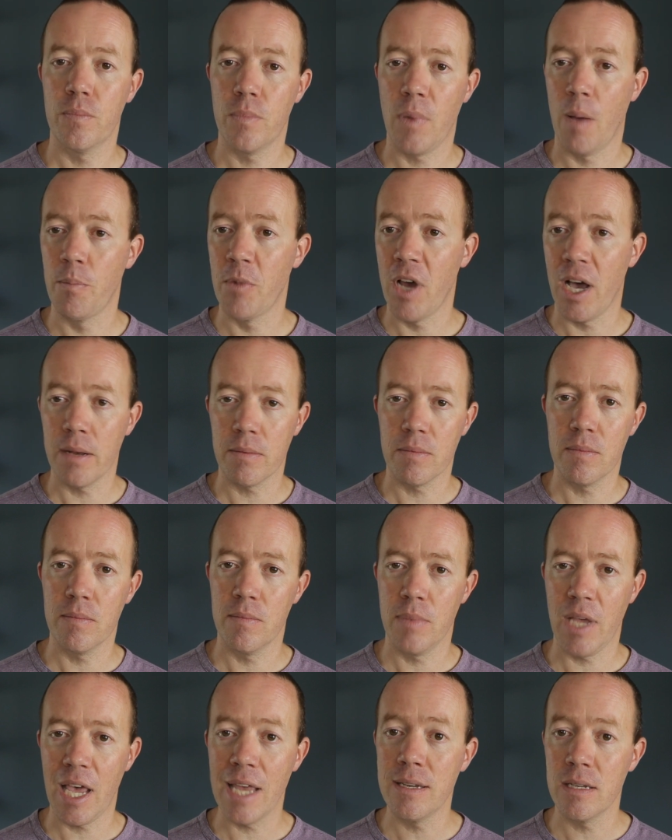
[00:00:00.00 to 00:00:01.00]
I'm
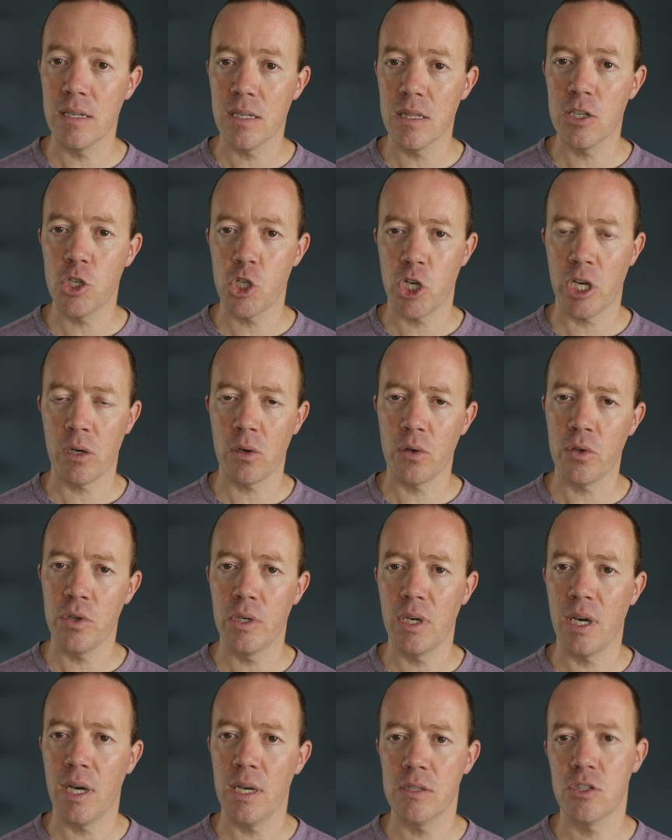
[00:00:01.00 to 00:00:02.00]
not ending the channel,
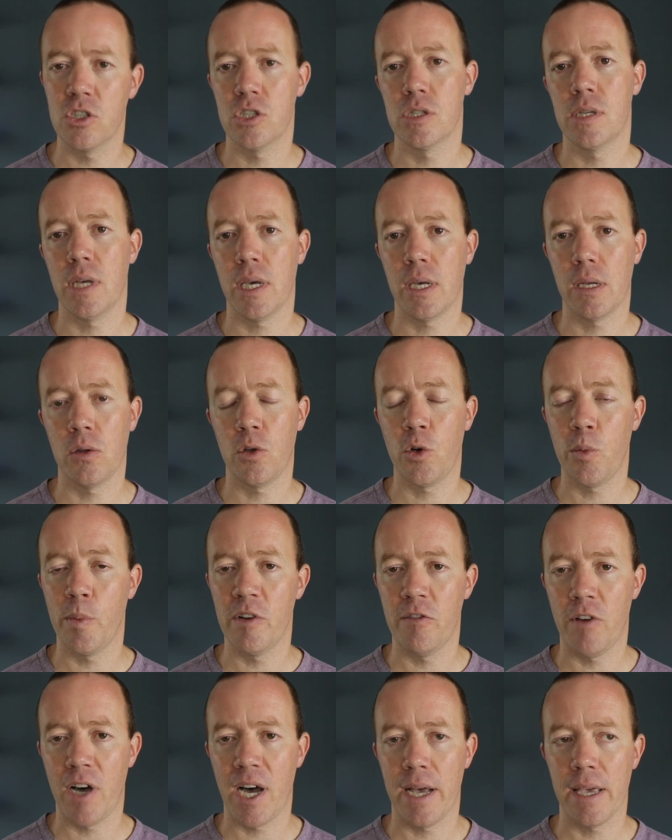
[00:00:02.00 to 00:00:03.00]
you guys, just taking a little bit
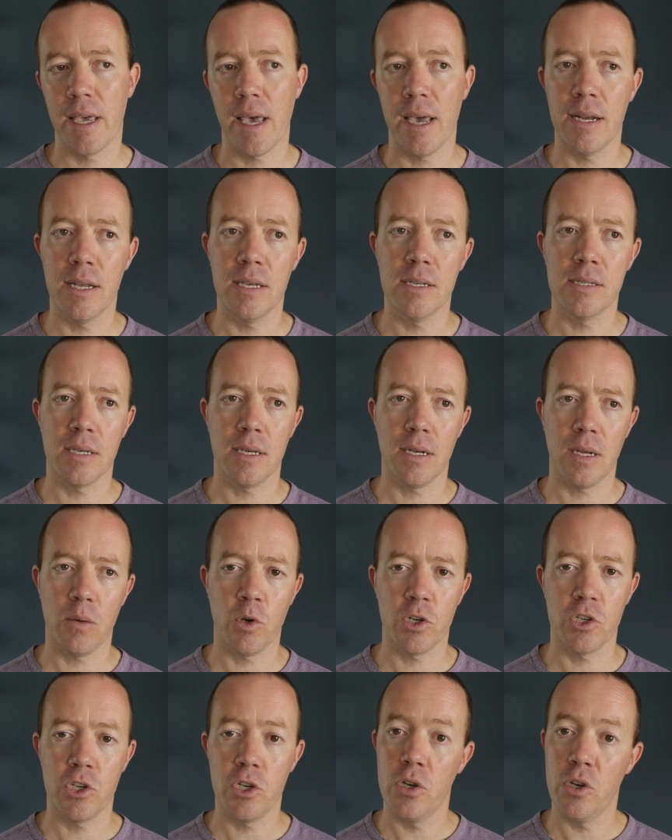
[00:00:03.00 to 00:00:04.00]
of a hiatus, and I
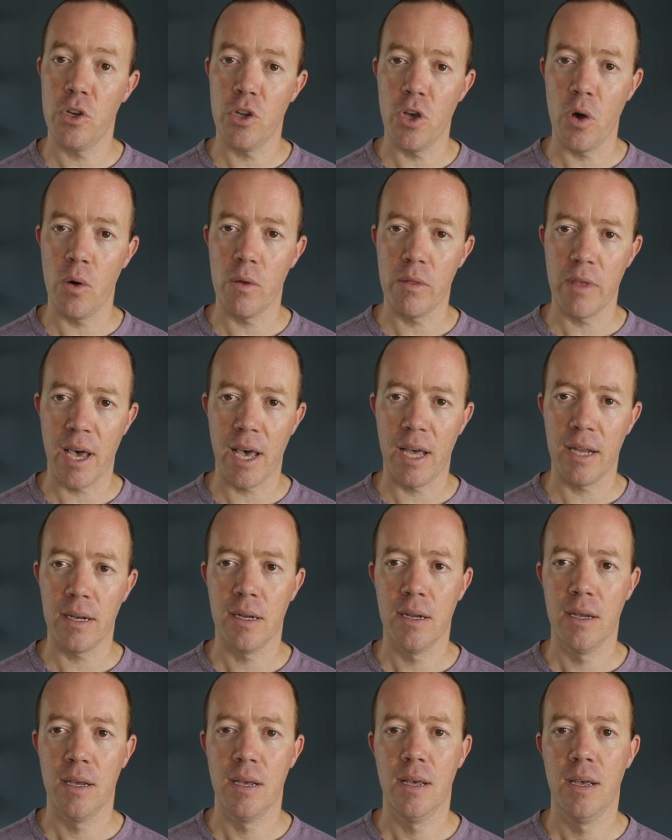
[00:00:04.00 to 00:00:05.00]
want you to know
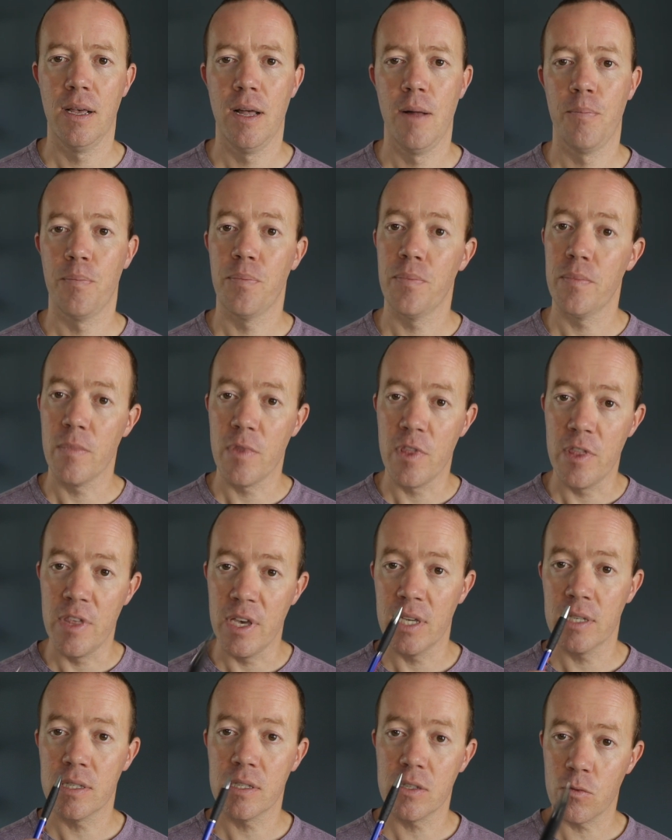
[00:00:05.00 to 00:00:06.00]
that
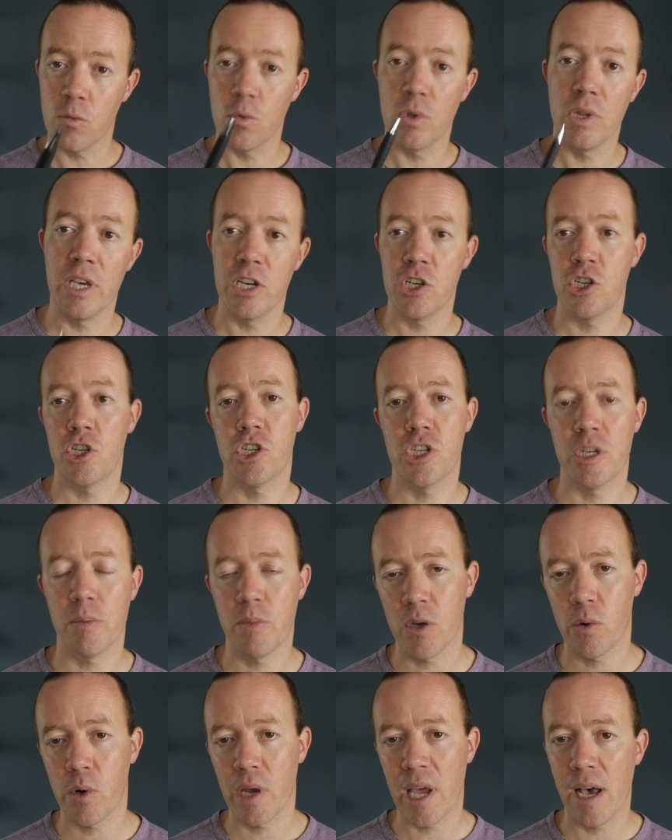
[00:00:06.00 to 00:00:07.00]
this relationship
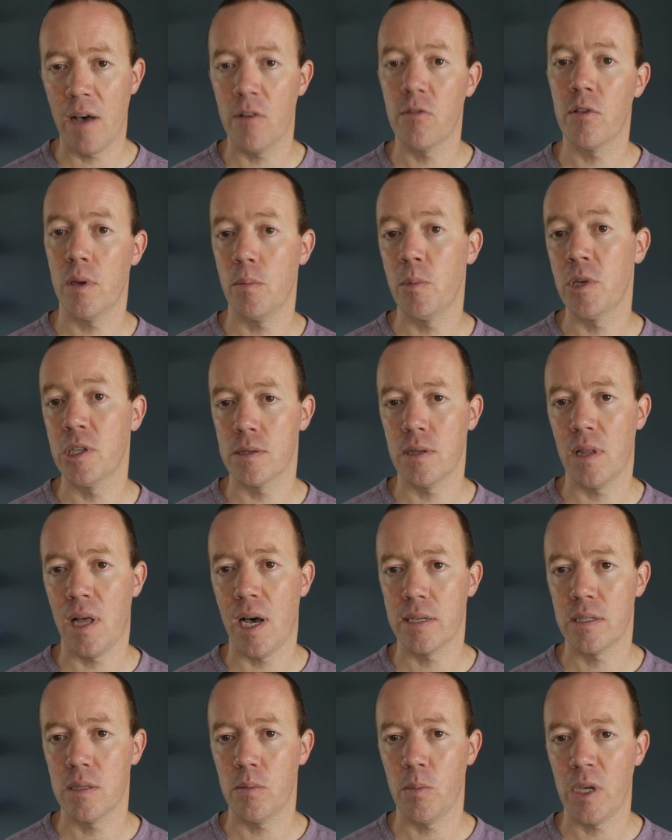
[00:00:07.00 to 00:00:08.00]
that we have, it means a
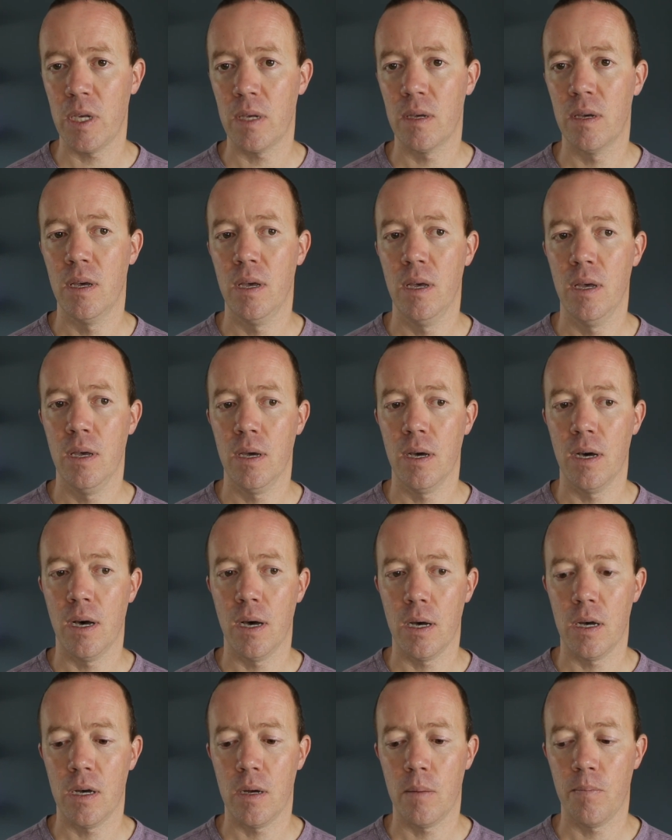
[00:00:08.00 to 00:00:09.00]
lot to me.
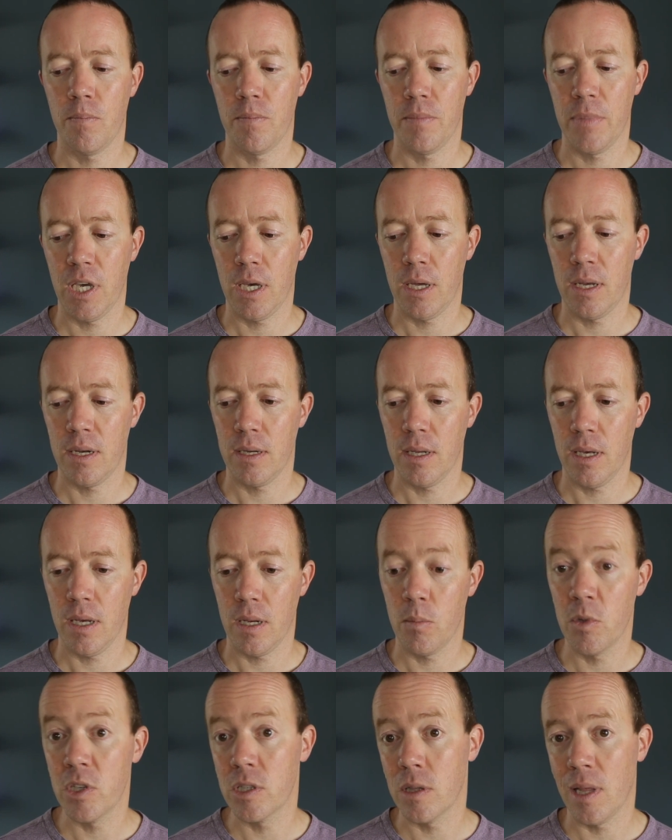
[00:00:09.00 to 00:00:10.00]
And
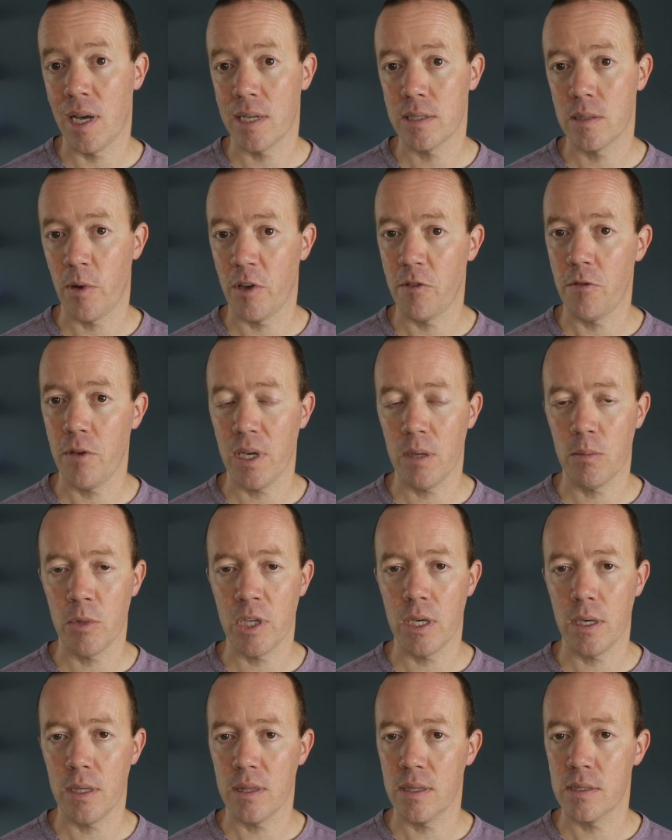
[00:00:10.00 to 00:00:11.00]
it means a lot to my
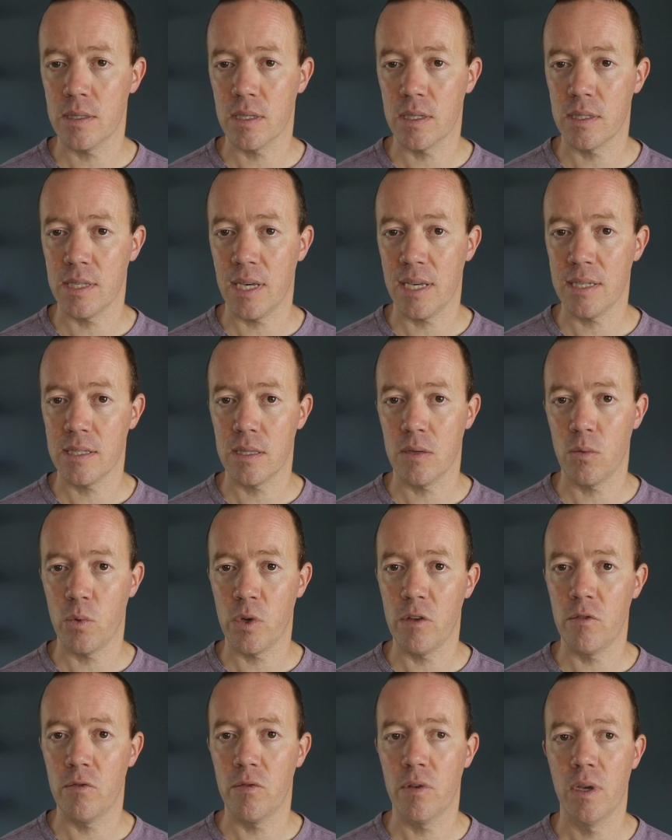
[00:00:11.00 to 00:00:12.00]
family and the success that
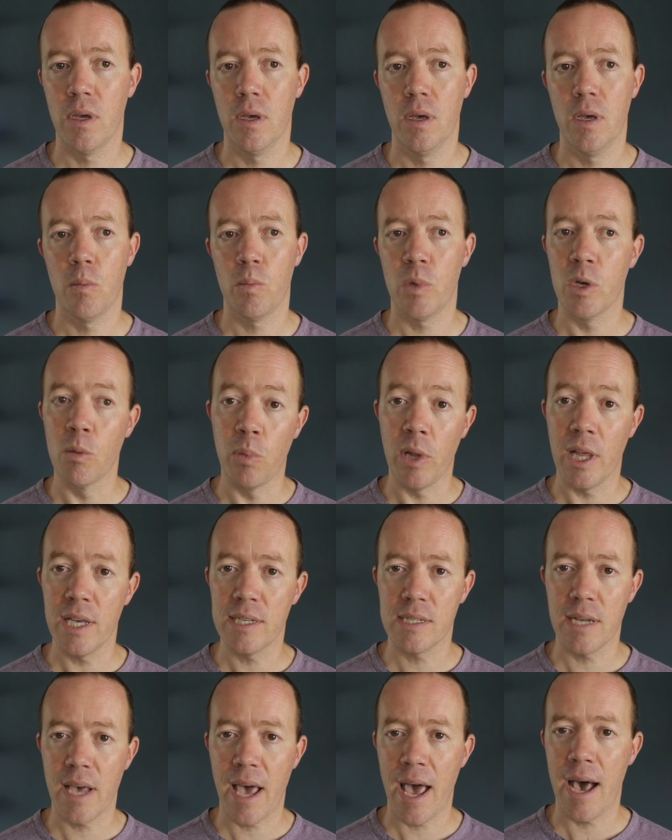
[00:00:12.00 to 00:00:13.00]
we've been
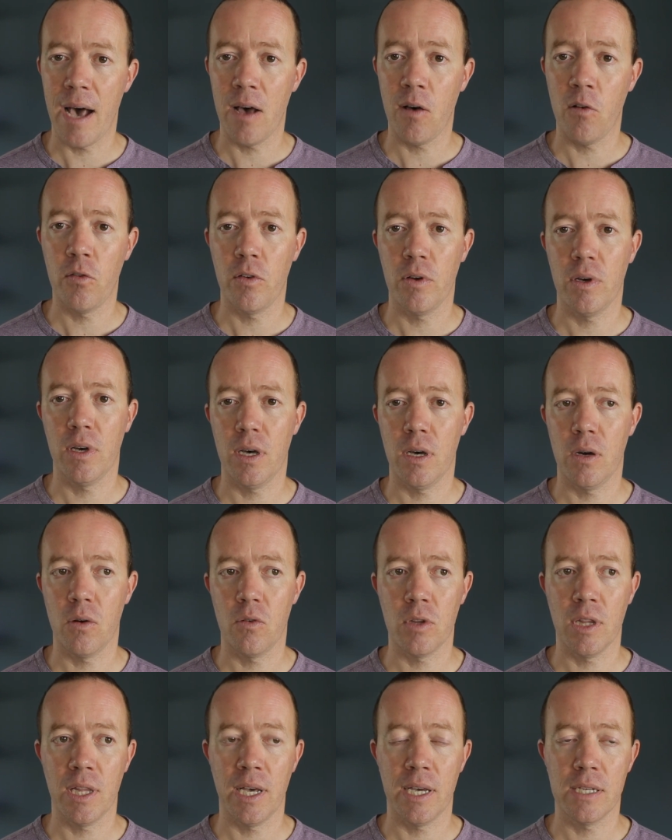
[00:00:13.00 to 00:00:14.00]
blessed to have
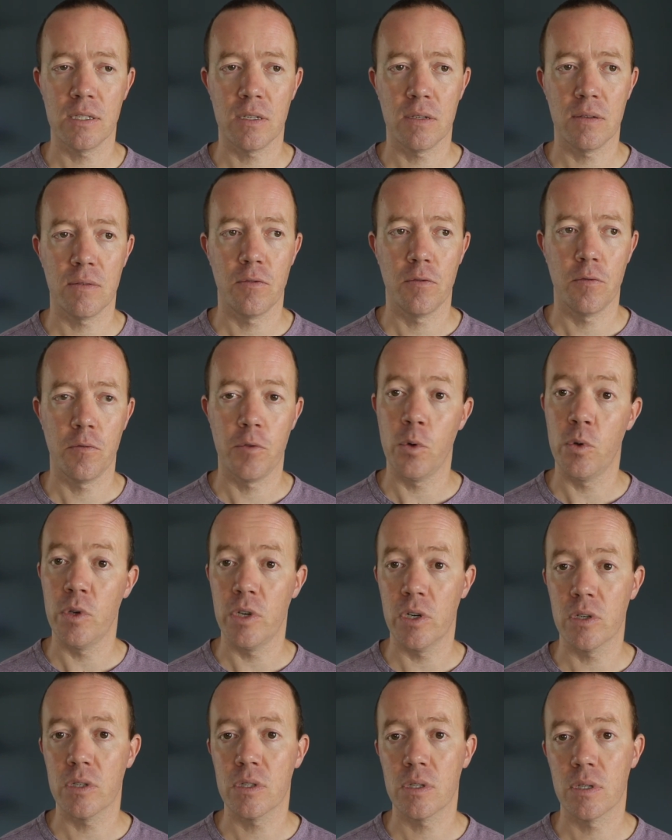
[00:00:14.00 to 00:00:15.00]
over the last few
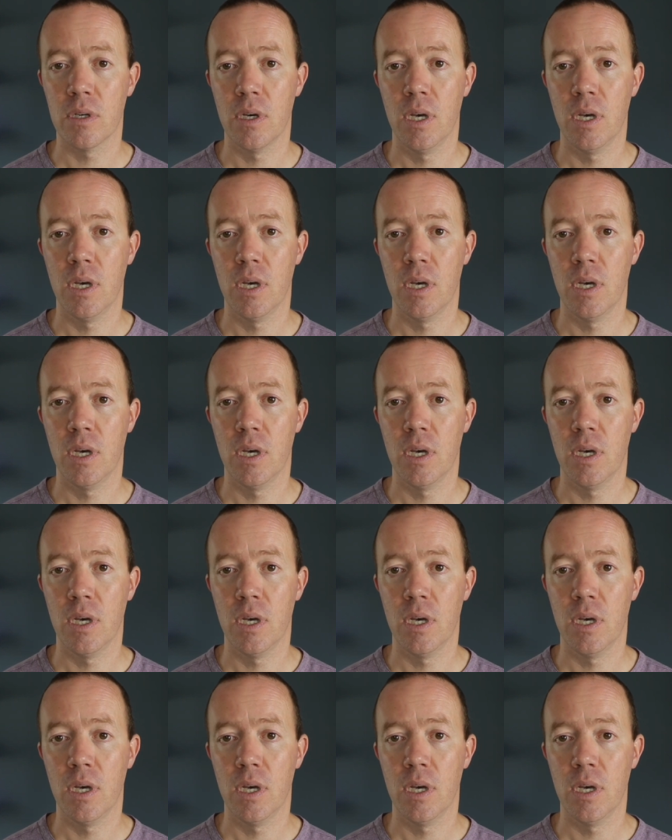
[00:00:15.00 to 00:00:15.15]
years.